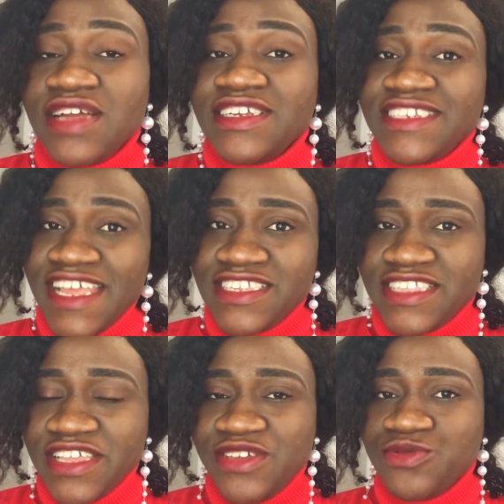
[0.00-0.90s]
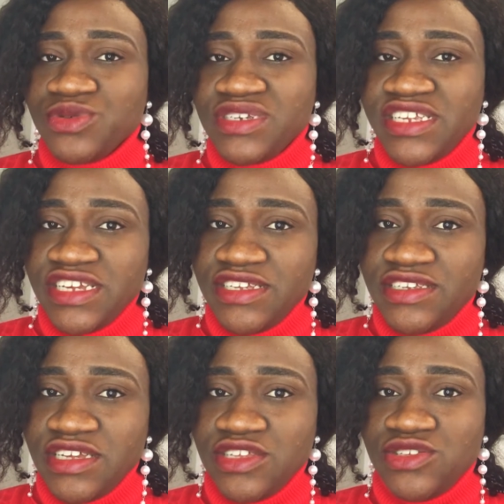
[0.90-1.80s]
the next thing you will need
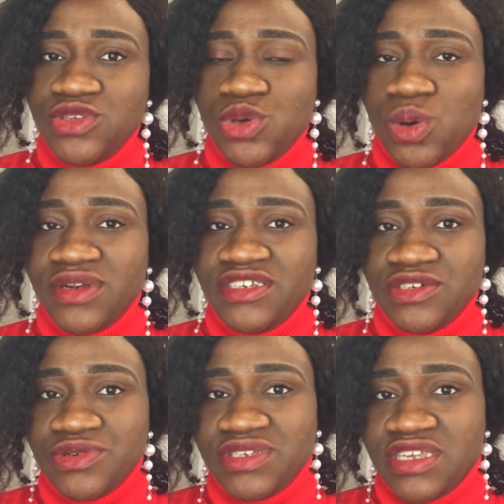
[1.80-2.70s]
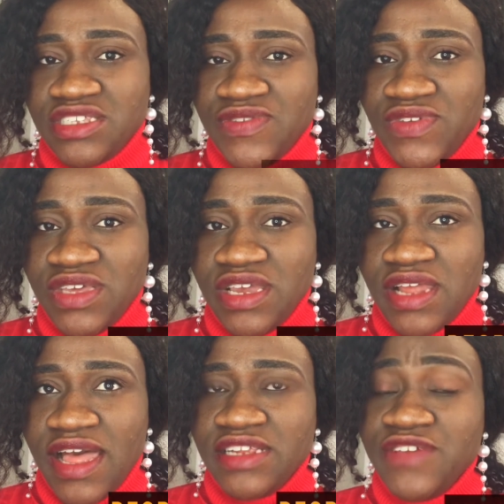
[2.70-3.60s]
is your degree certificate
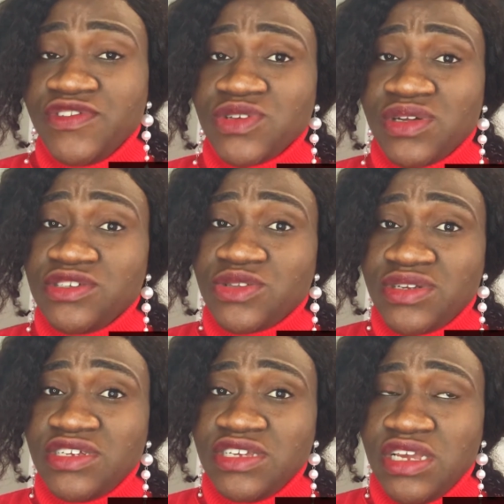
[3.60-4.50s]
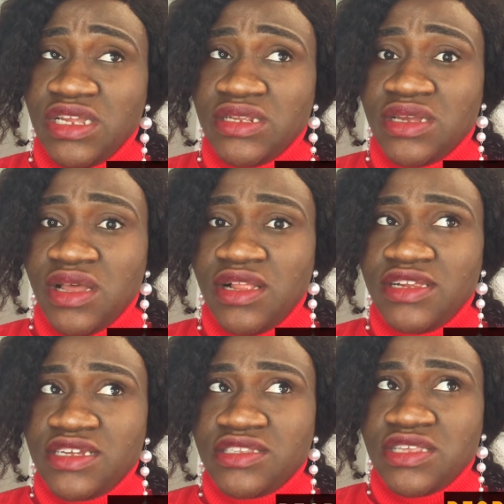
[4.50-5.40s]
and if you studied in
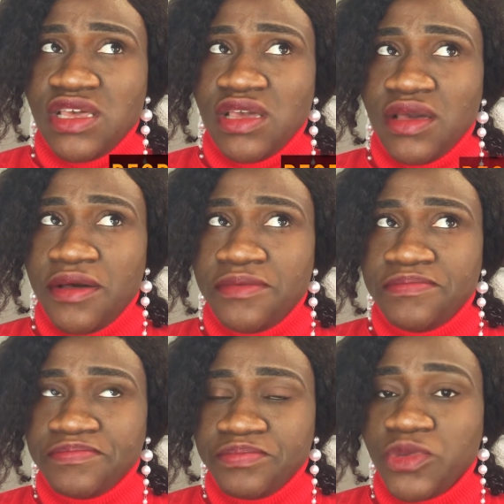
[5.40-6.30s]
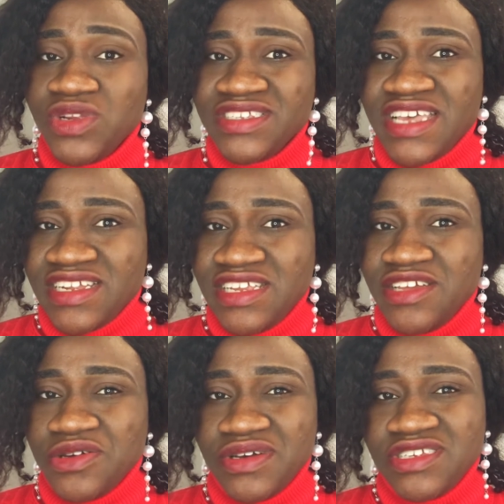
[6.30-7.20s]
let's say um,
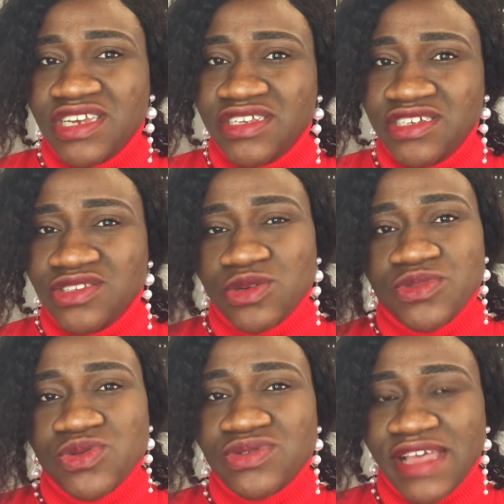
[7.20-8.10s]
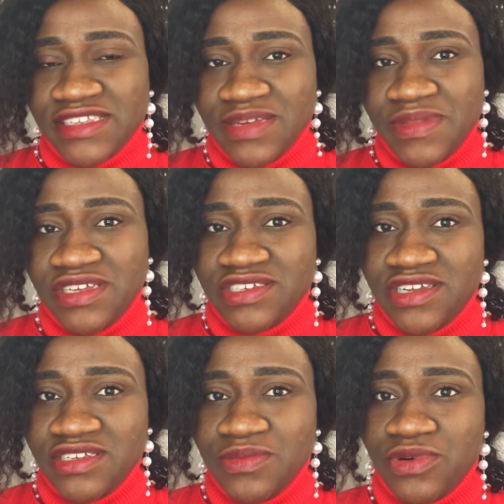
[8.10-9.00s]
polytechnic your hnd some schools accept
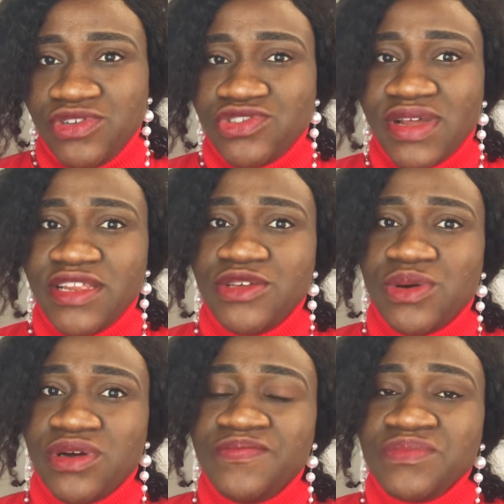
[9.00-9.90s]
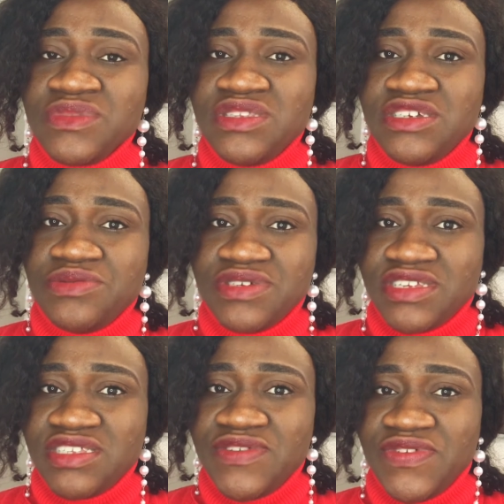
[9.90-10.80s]
hnd but usually your degree
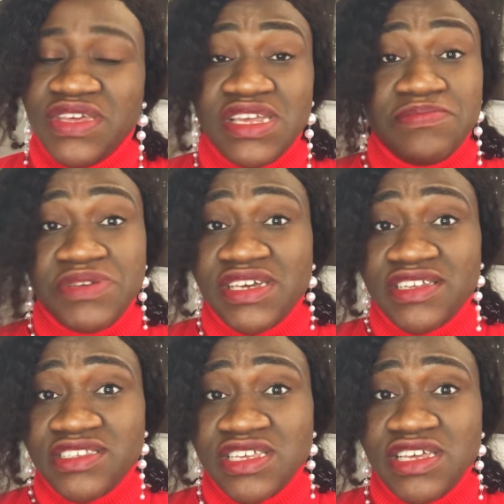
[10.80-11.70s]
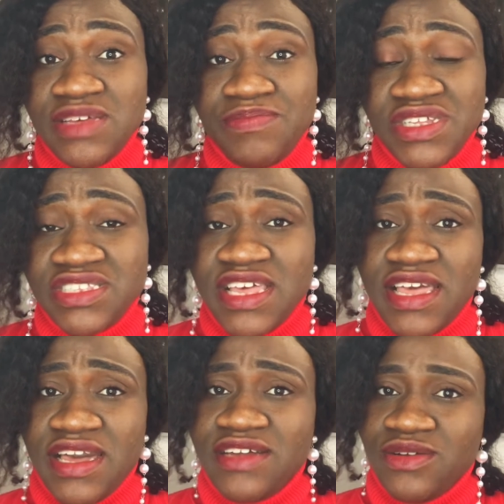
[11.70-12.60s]
certificate bsc
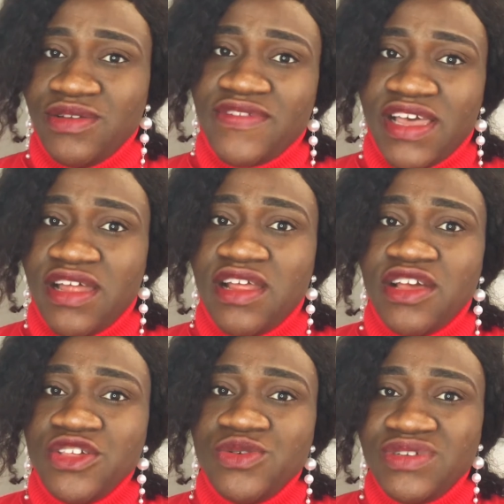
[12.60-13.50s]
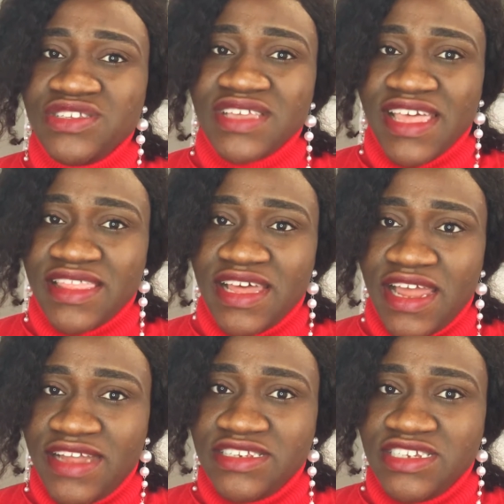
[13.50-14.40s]
btech and all of that you need to get that
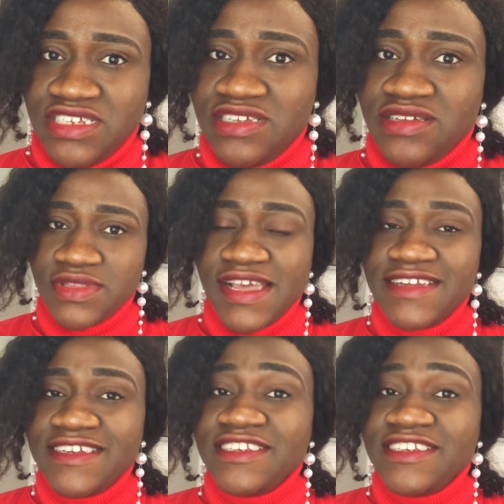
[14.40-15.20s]
handy the